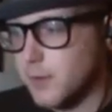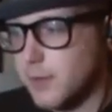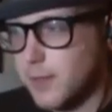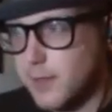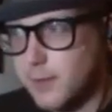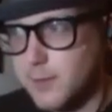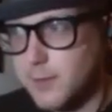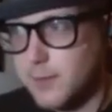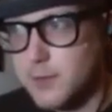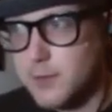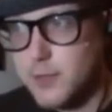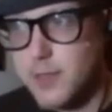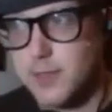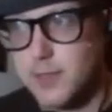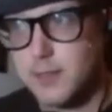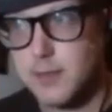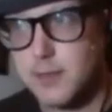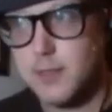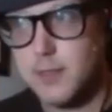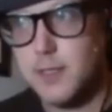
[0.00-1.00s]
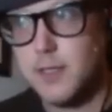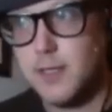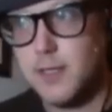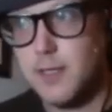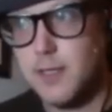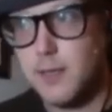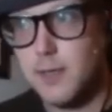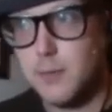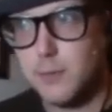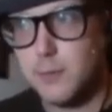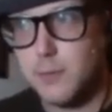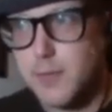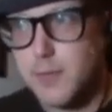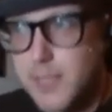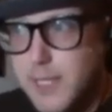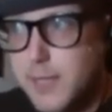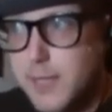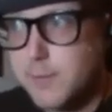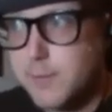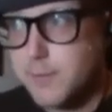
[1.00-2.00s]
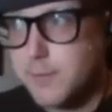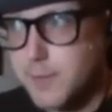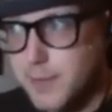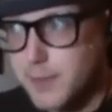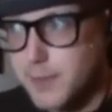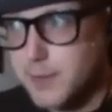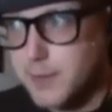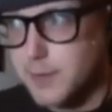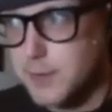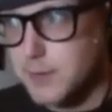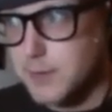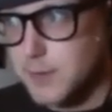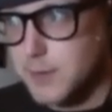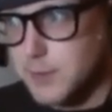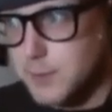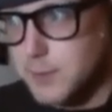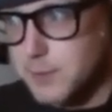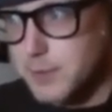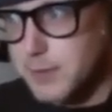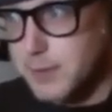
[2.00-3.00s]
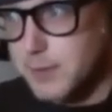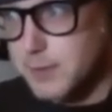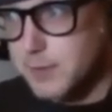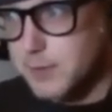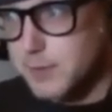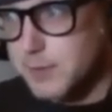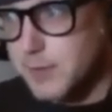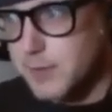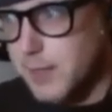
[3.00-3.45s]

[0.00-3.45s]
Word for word: I often try to reconfigure those experiences.